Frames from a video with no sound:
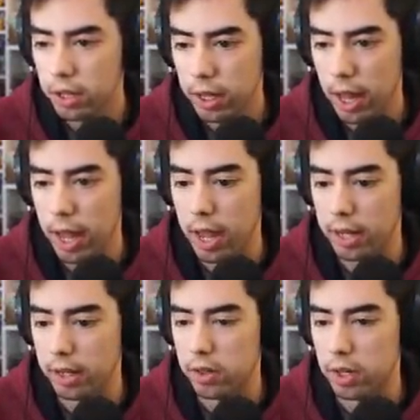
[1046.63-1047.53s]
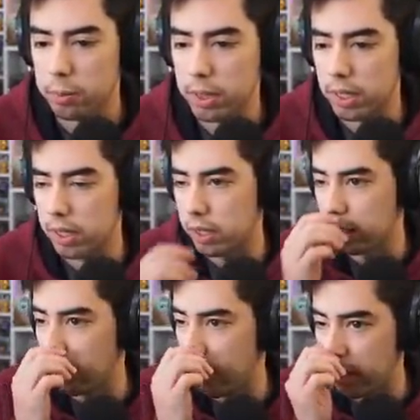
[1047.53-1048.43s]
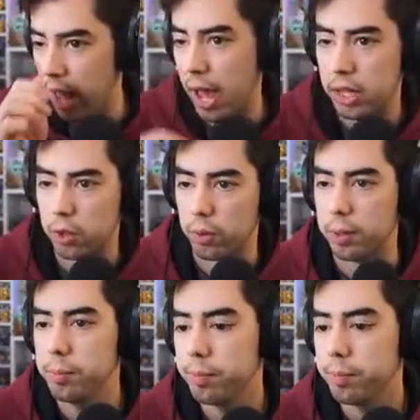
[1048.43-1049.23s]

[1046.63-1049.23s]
and it's going to be inaccurate.